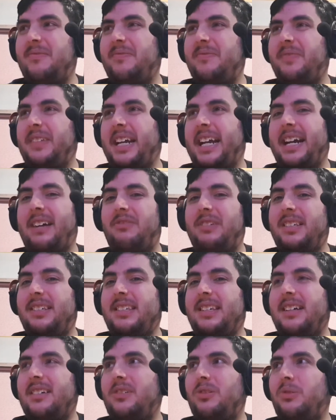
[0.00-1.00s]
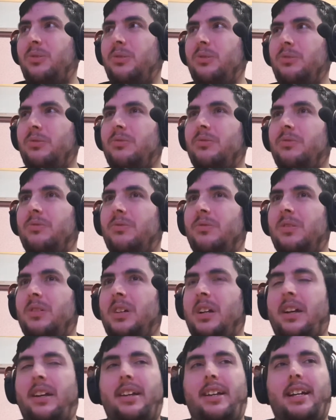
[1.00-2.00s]
How is that cool?
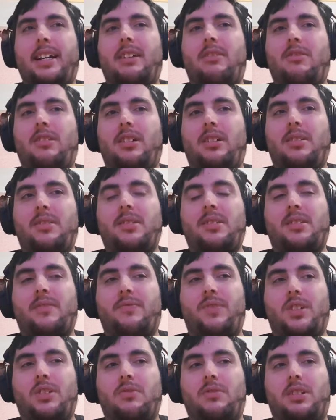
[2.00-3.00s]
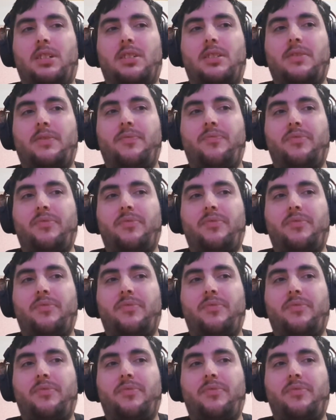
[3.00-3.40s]
How are us, the viewer?